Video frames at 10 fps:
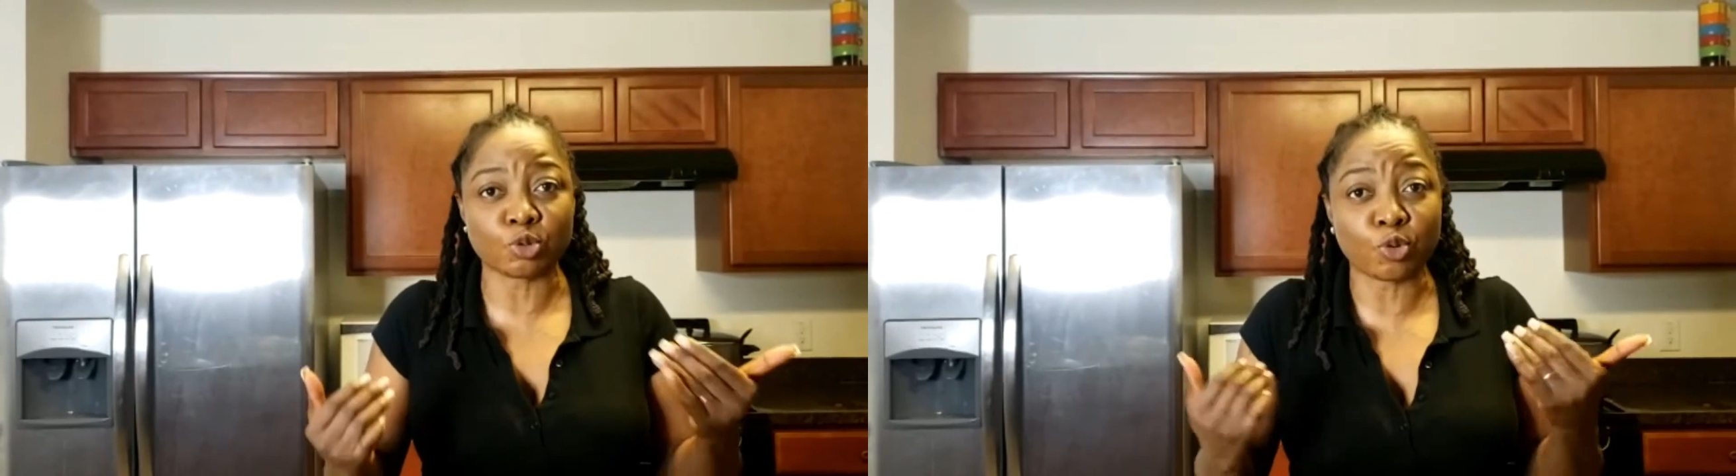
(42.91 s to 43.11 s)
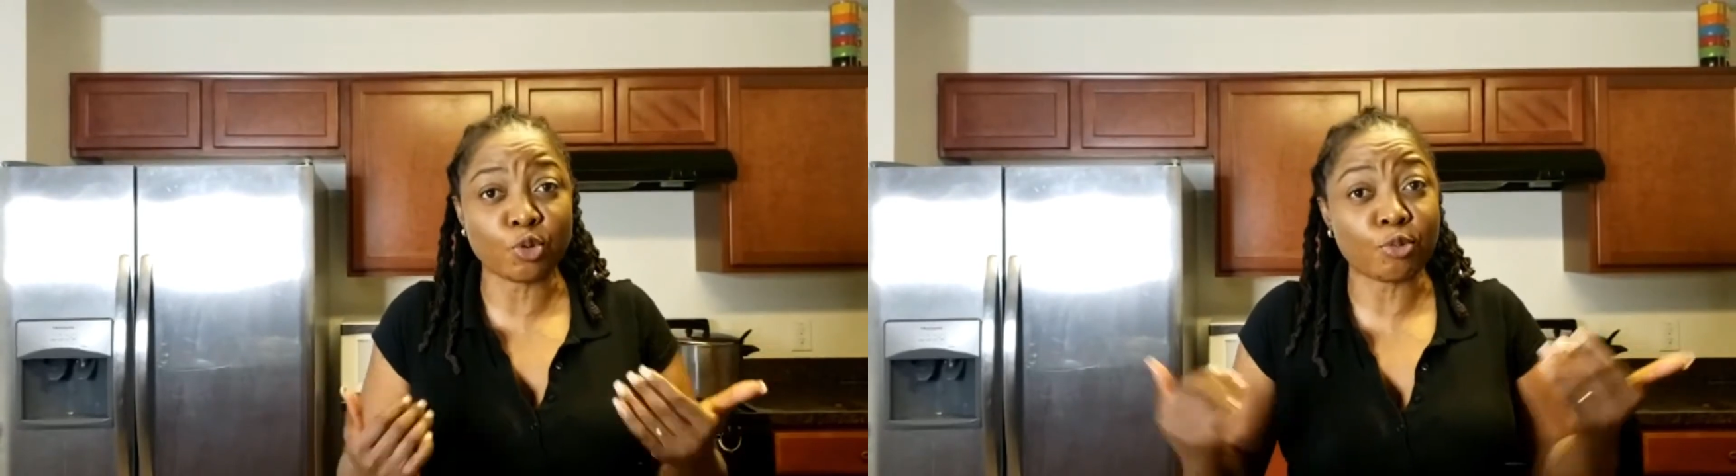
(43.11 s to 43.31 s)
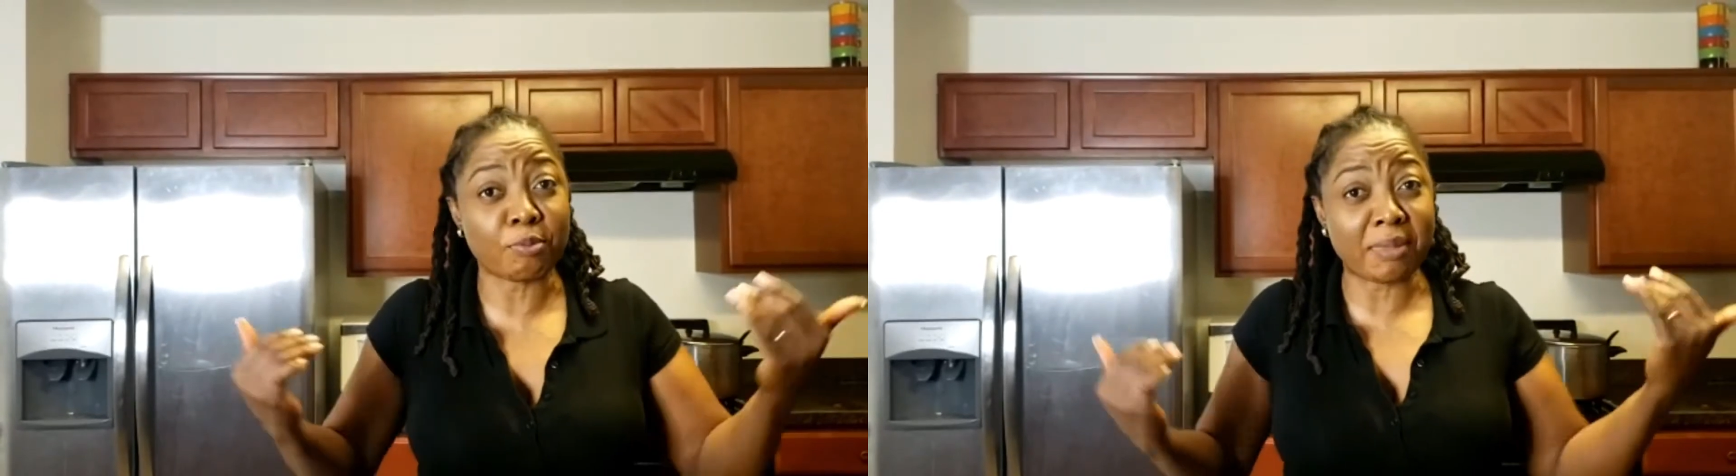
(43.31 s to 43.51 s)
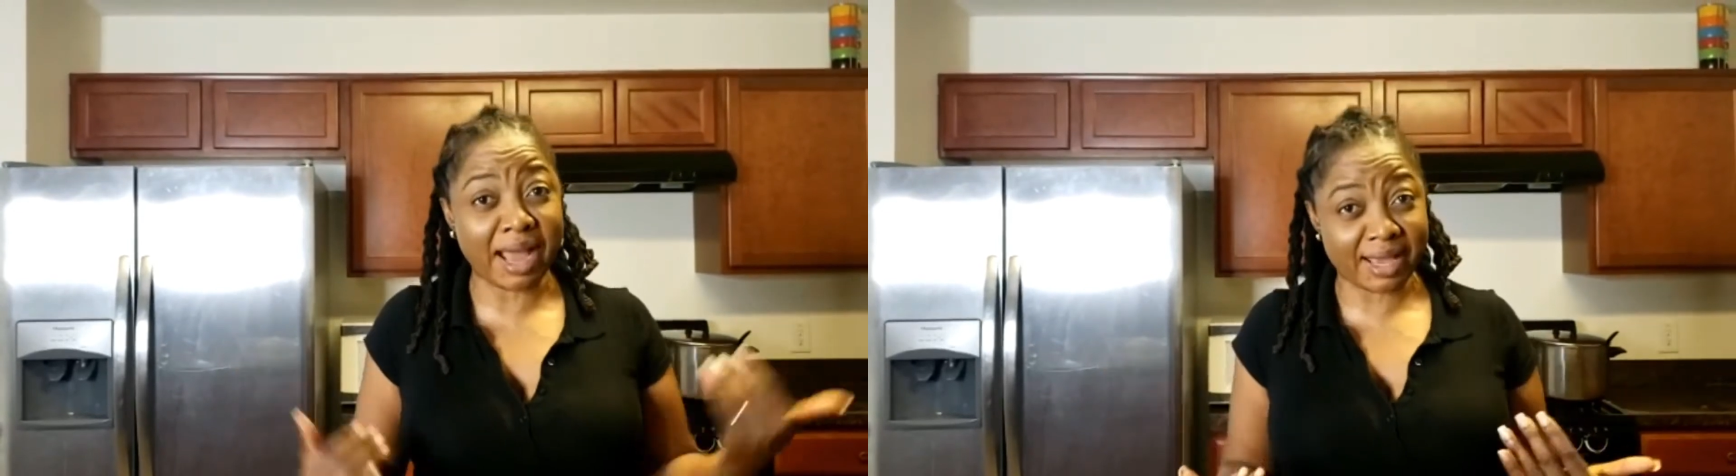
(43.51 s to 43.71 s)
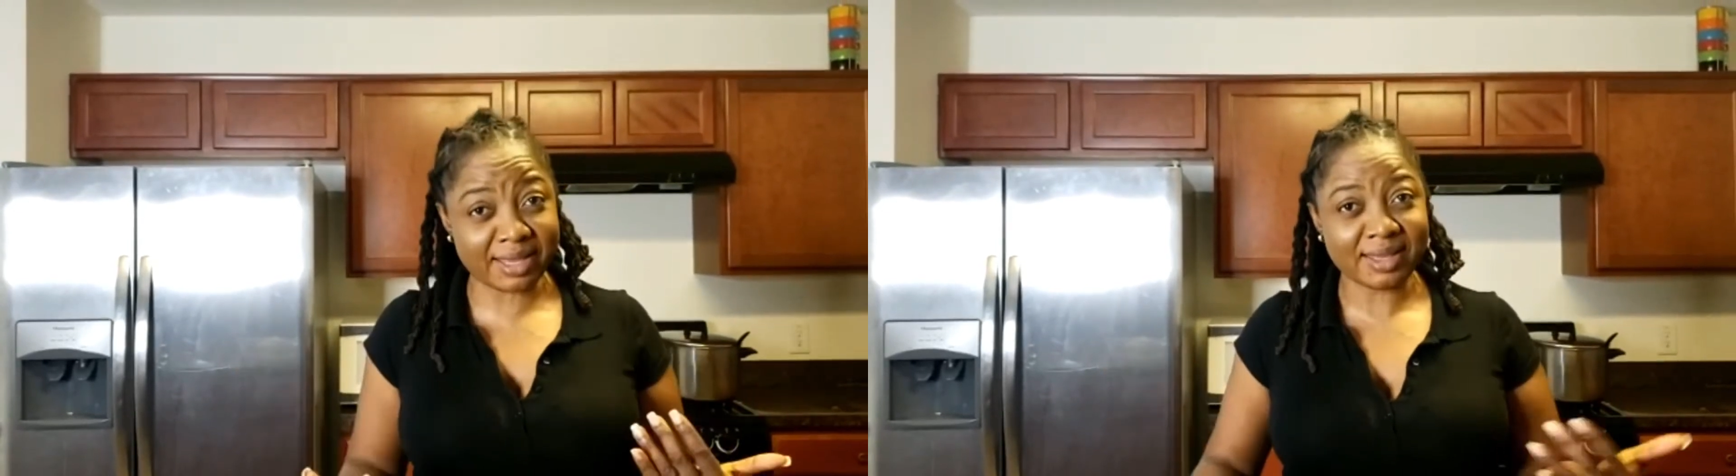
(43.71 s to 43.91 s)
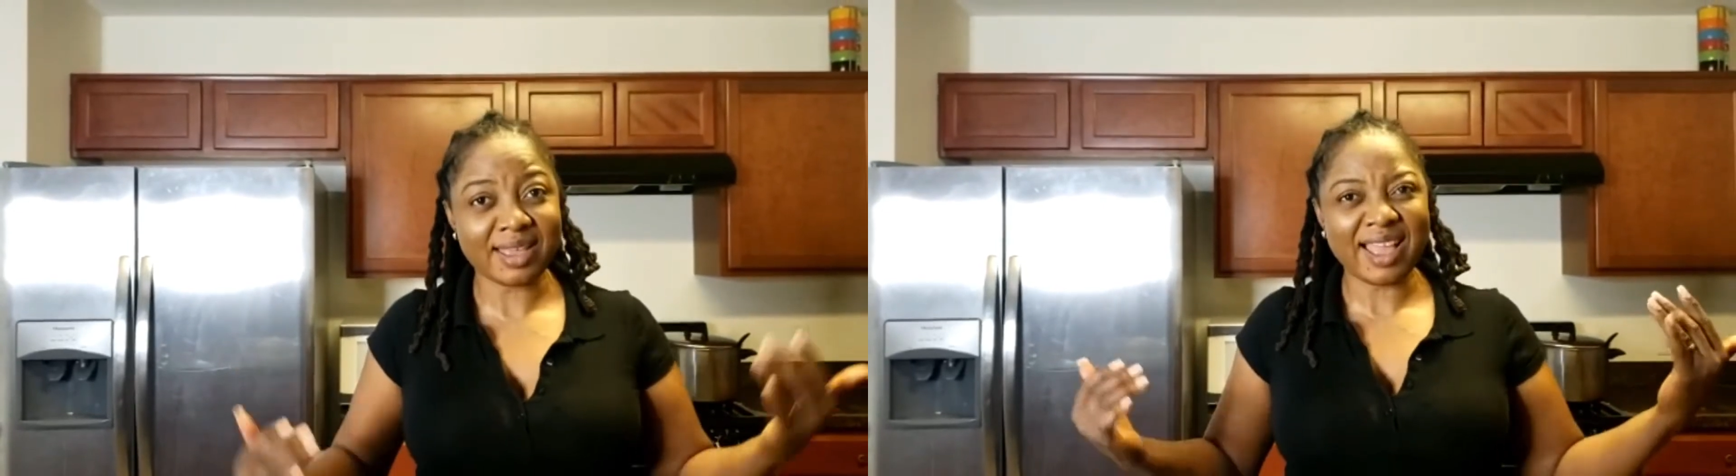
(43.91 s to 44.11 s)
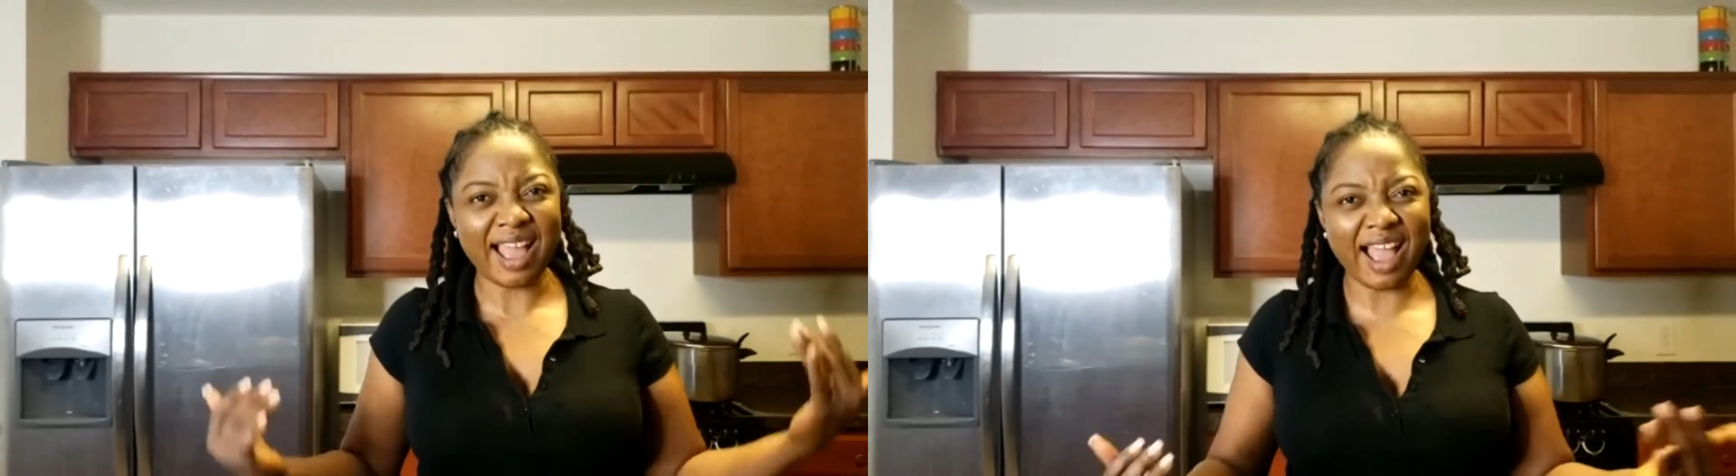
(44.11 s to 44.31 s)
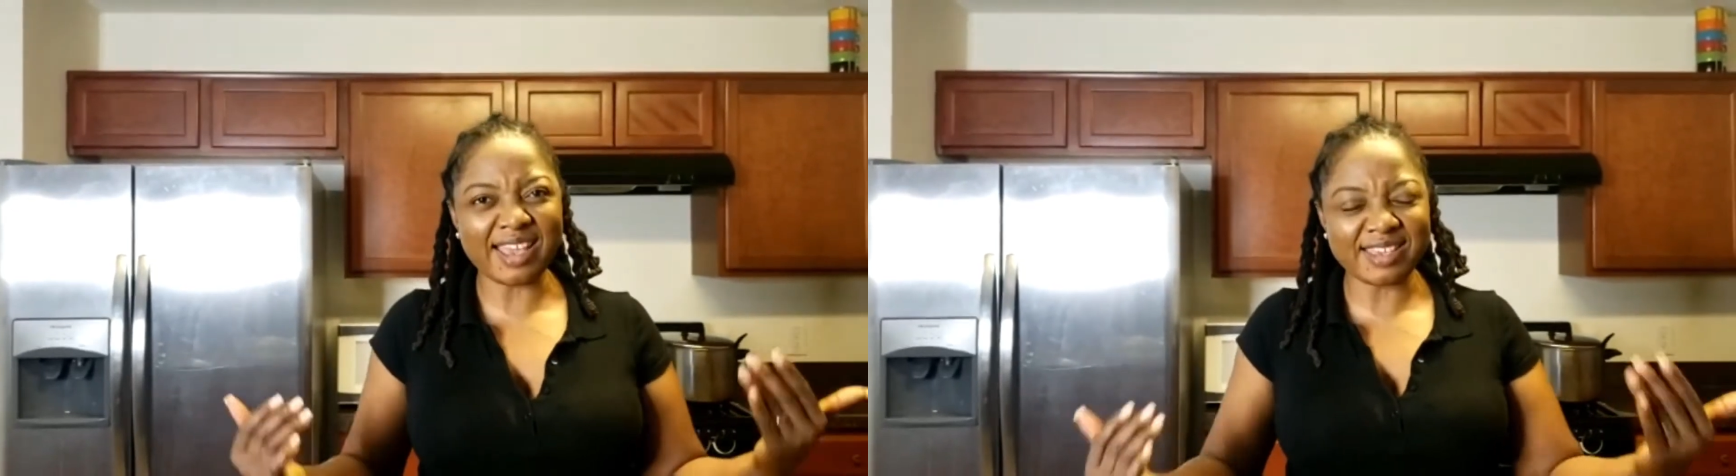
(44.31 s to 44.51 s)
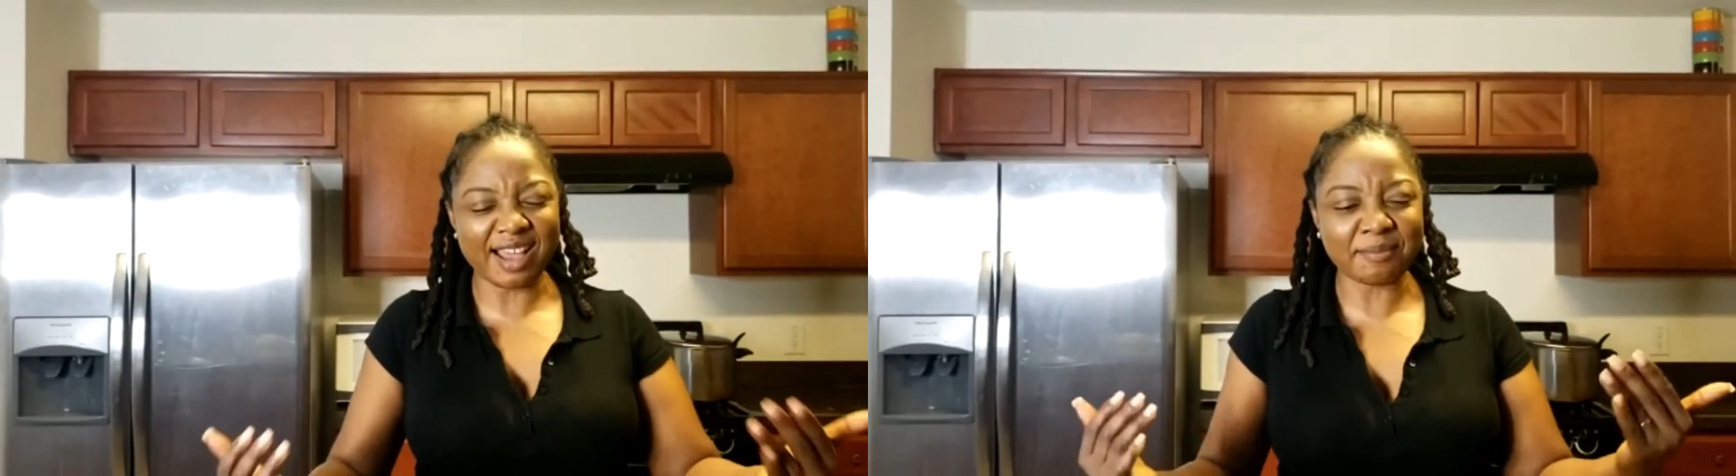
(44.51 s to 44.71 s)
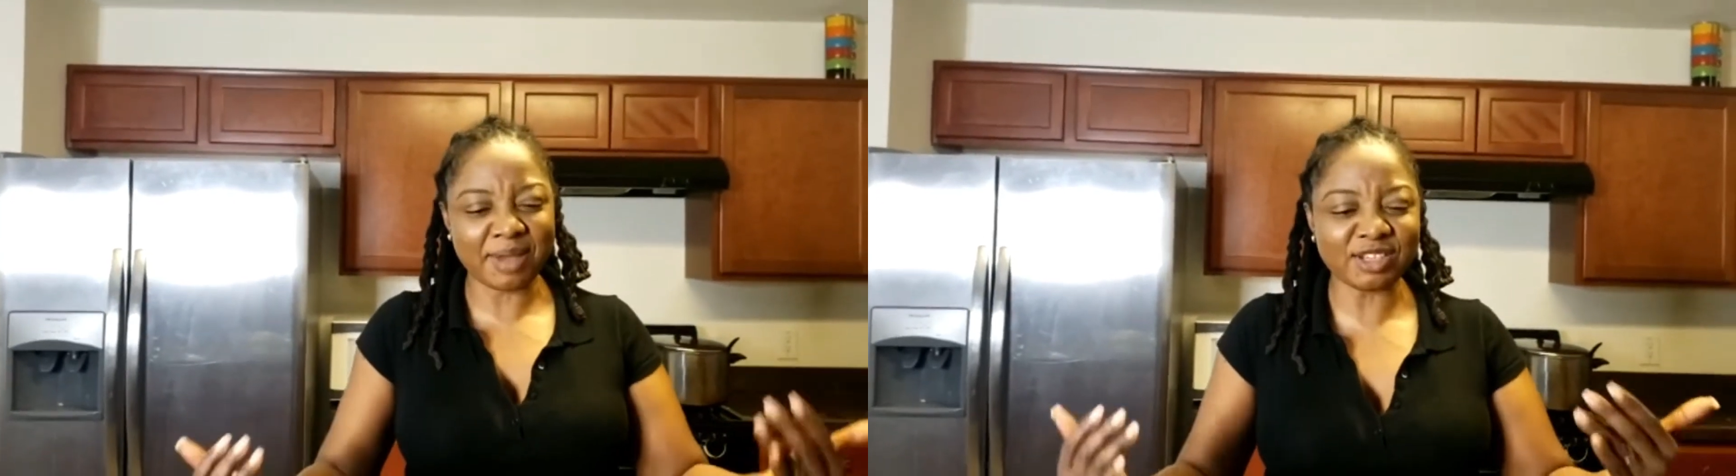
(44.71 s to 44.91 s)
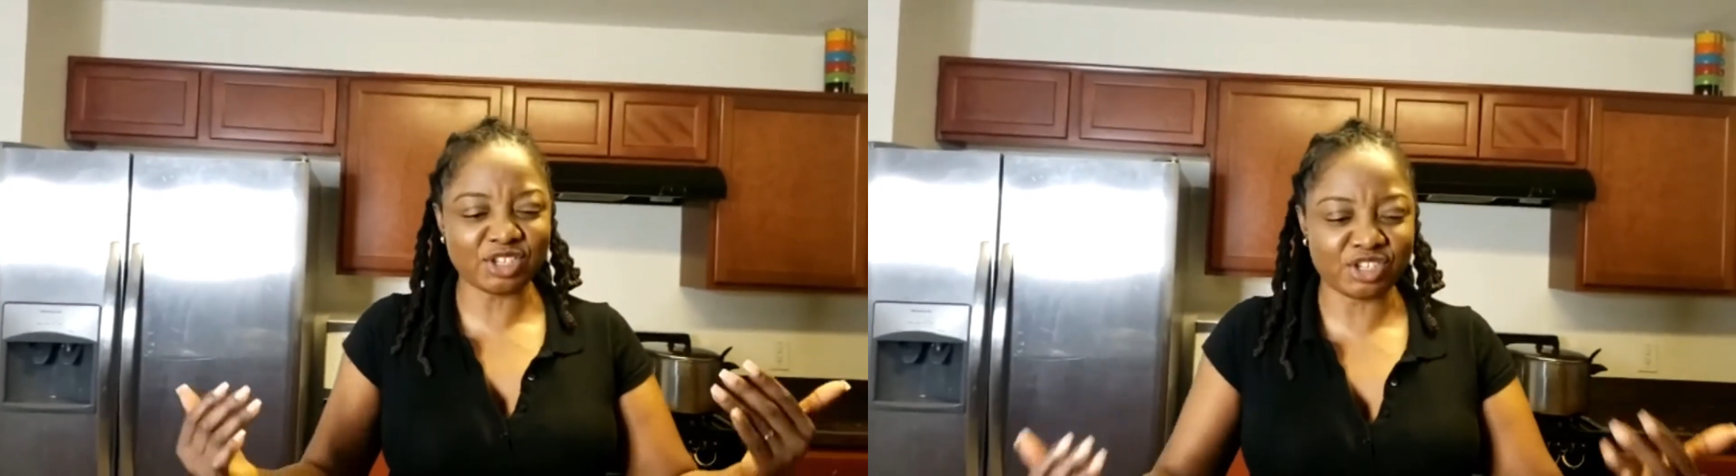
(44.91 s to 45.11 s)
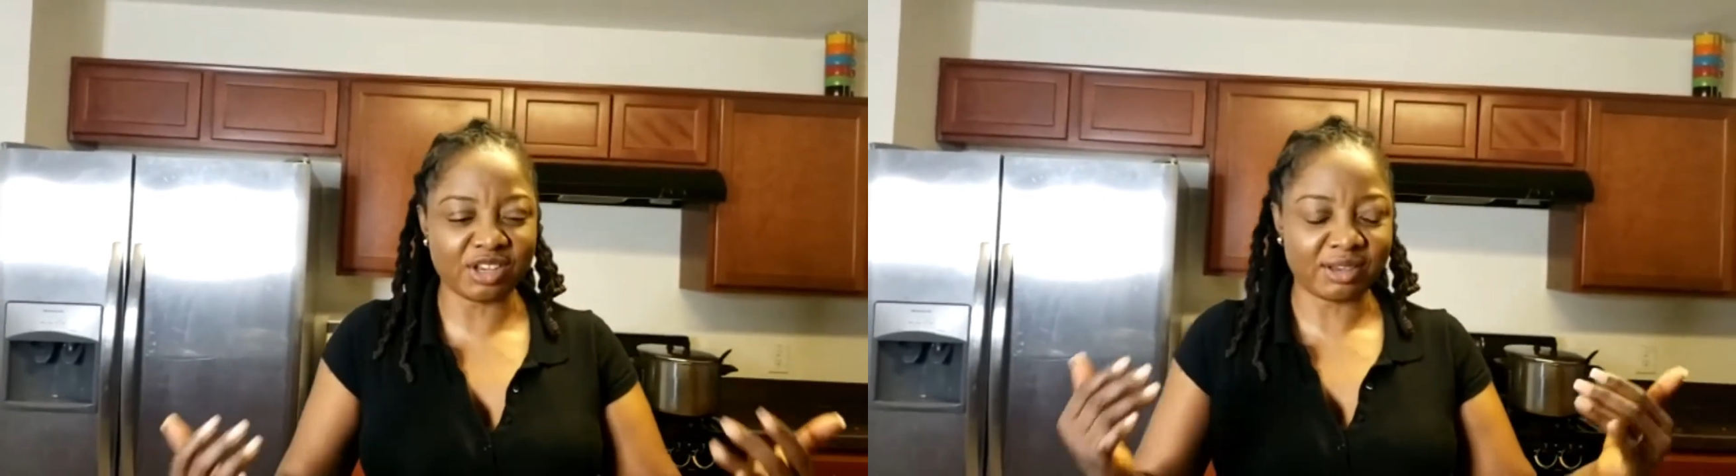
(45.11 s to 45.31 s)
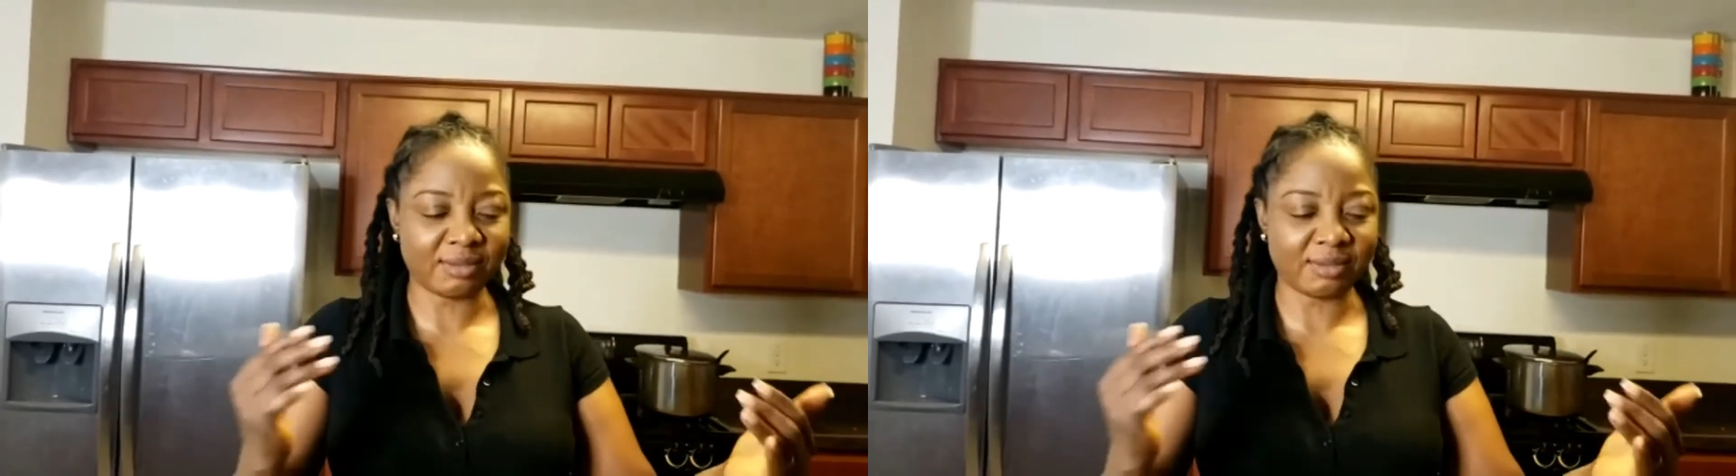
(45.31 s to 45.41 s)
cook my ayamashi.